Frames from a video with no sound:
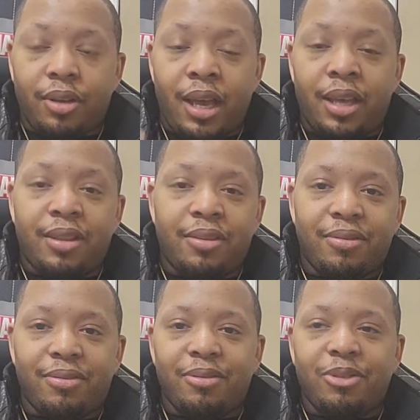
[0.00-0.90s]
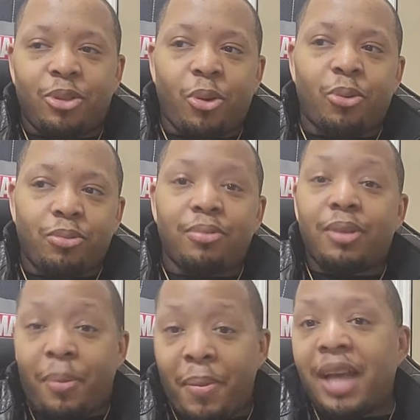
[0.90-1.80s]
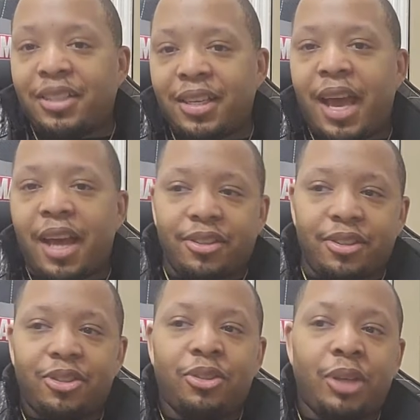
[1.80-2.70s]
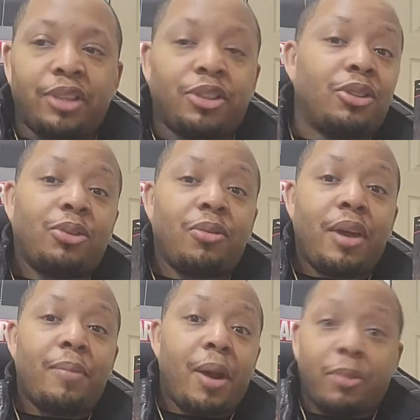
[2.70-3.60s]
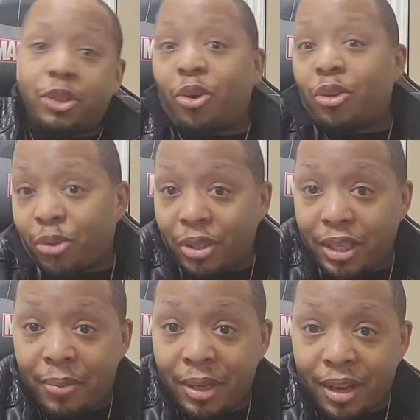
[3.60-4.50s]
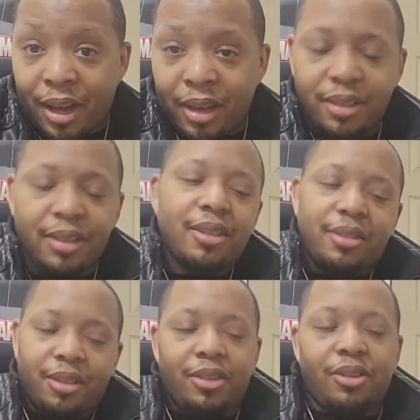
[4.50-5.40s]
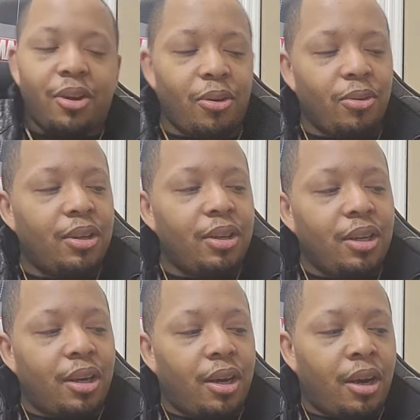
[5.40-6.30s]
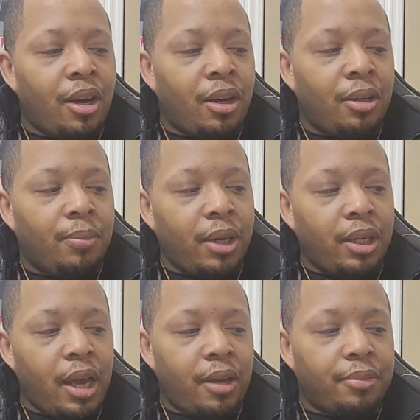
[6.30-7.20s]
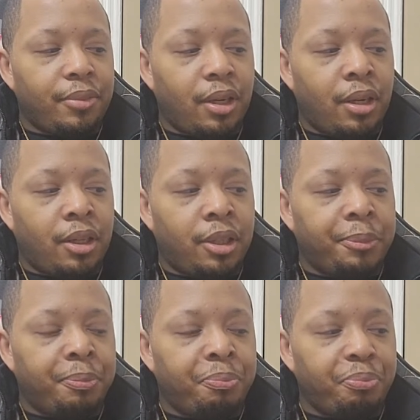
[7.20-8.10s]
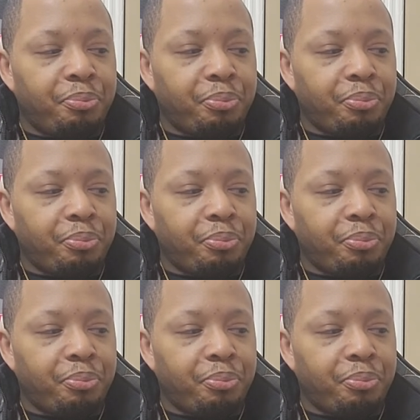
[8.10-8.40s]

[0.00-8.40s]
and so imagine that. You got turned to a vampire, but you're also a demigod. There you go. Uh, but yeah, um,